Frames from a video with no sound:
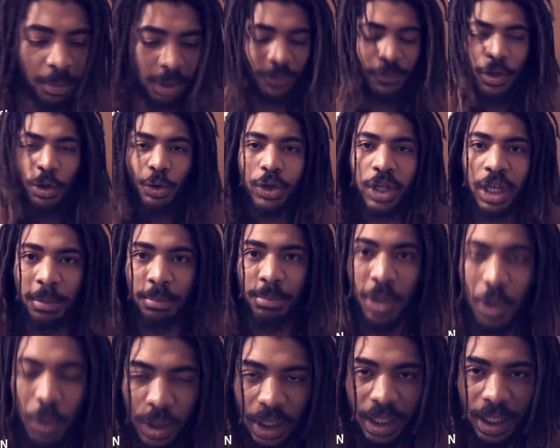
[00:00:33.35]
But if you don't
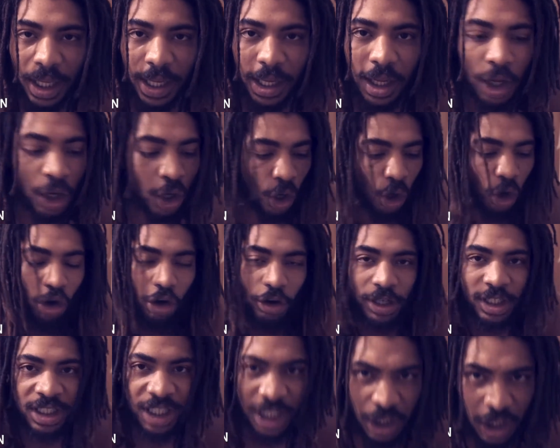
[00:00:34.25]
communicate or
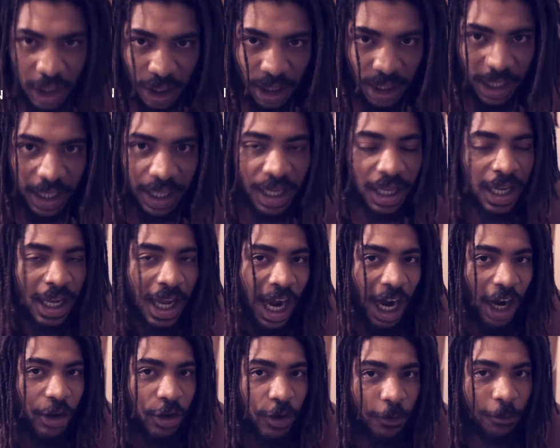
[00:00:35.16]
articulate
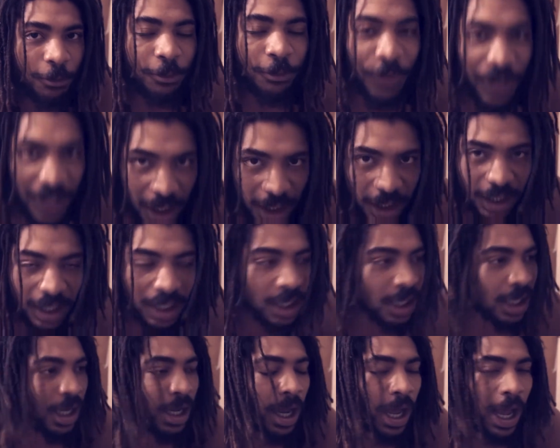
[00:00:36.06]
how you're
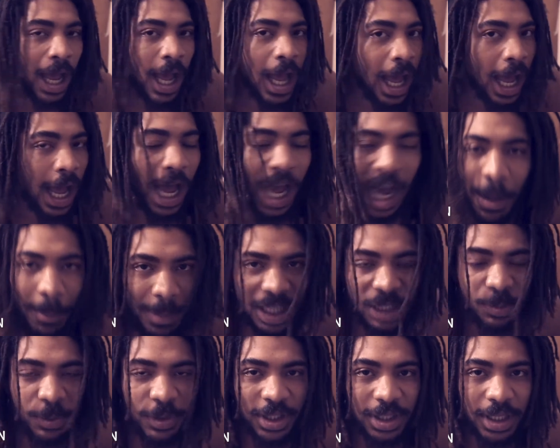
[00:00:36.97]
feeling, how am I
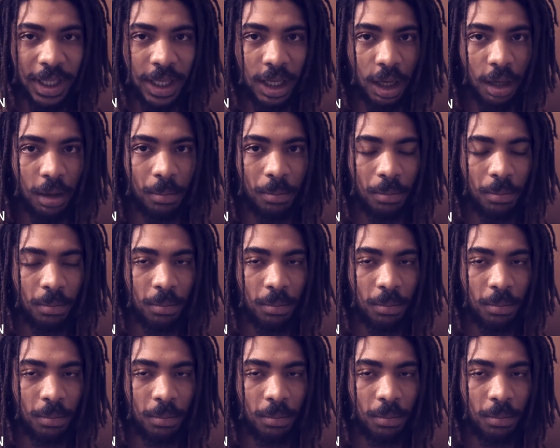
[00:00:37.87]
supposed to help?